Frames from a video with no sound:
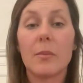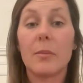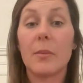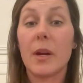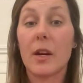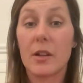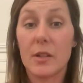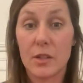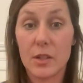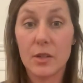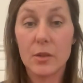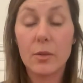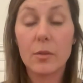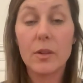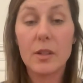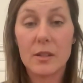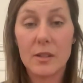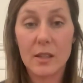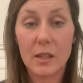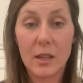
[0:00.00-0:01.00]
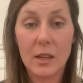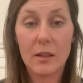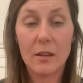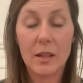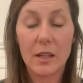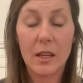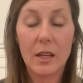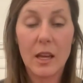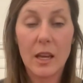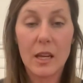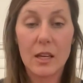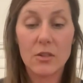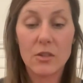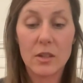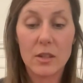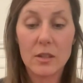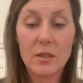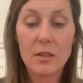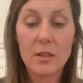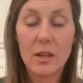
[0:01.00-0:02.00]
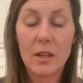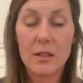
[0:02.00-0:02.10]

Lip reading: Para 2 is the killing agent.